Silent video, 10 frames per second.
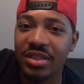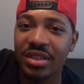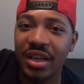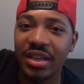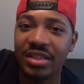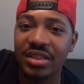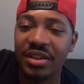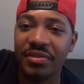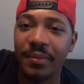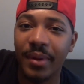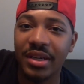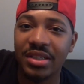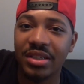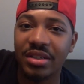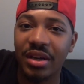takes
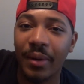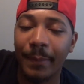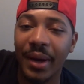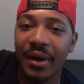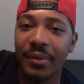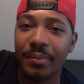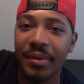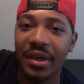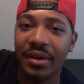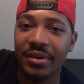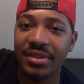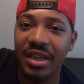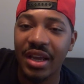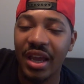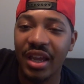information about bears
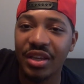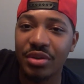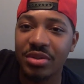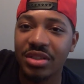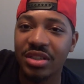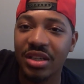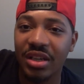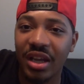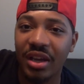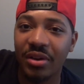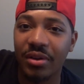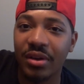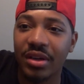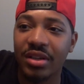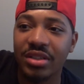and uses it
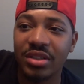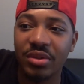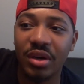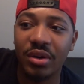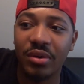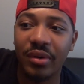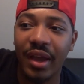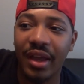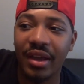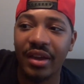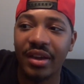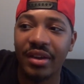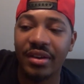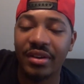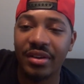later to go
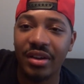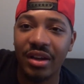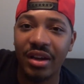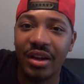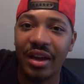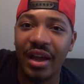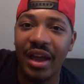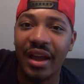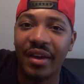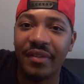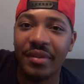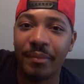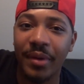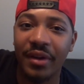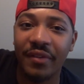and uh, have the
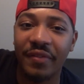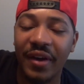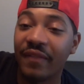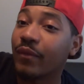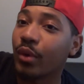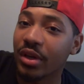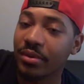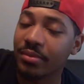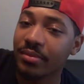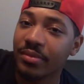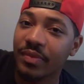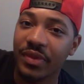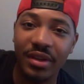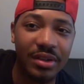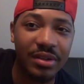bear fight for him.
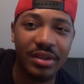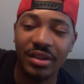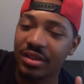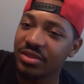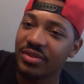All right. Here's a